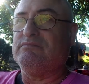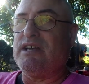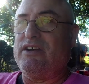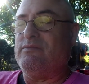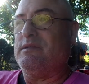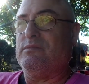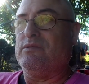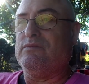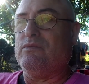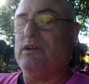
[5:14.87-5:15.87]
I don't remember
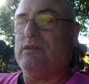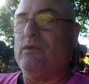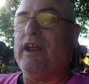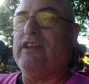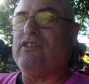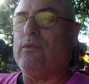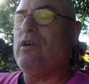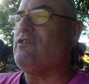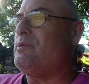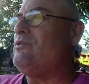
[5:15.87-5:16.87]
what age I
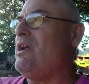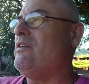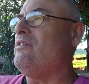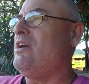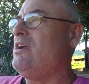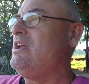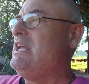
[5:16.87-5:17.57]
was, but around there.